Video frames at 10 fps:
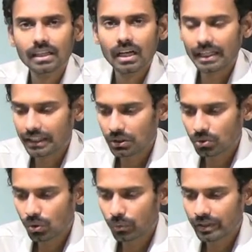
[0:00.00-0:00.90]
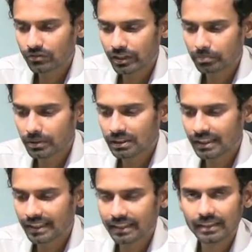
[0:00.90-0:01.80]
I need to go with 5%
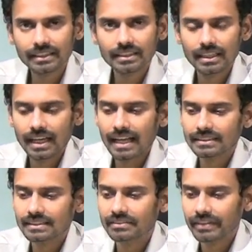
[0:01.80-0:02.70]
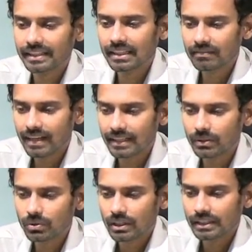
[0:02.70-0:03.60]
decrease as the final value
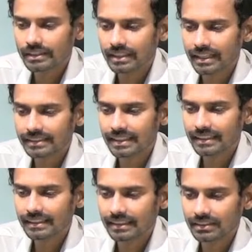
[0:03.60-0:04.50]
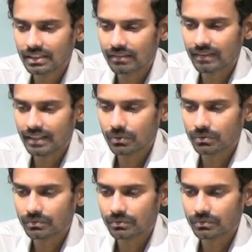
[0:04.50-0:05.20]
is less than the initial value.